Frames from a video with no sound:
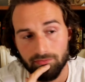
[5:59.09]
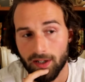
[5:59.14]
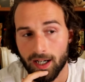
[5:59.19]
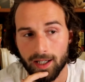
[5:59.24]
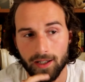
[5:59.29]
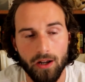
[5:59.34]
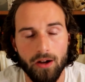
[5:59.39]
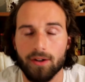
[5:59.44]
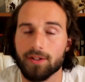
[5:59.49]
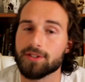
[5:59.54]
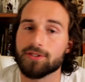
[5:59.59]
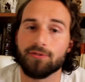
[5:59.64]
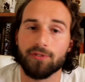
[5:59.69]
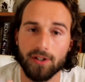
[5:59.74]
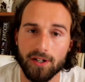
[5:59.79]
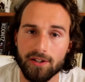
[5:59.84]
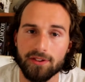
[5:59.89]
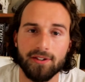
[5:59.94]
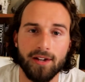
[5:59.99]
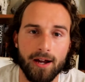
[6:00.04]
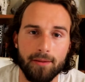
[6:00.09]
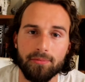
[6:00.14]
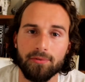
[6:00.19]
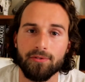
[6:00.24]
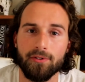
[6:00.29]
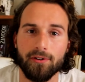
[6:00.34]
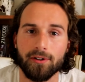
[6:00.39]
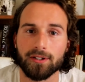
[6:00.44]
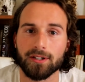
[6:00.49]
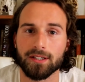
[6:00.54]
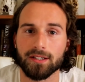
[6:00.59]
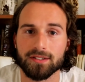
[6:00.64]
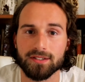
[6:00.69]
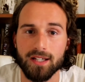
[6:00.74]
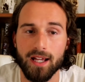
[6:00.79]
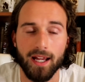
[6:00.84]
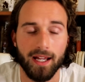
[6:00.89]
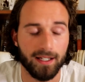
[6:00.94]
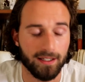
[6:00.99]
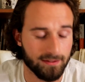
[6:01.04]
I don't know, it's a very thought-provoking
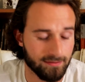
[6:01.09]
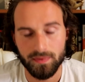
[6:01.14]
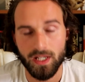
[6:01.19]
saying.